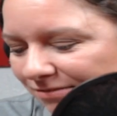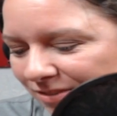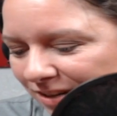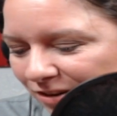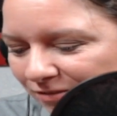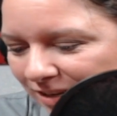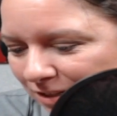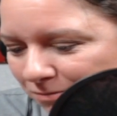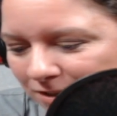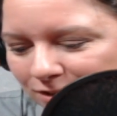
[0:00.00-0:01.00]
find it on
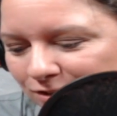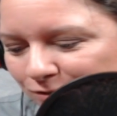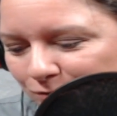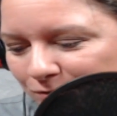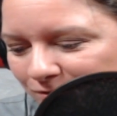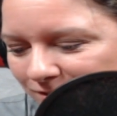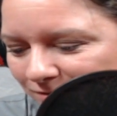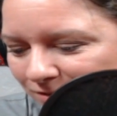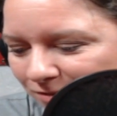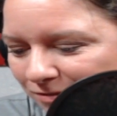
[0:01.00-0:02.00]
Facebook. I just Googled it
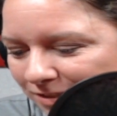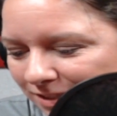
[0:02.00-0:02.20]
real quick.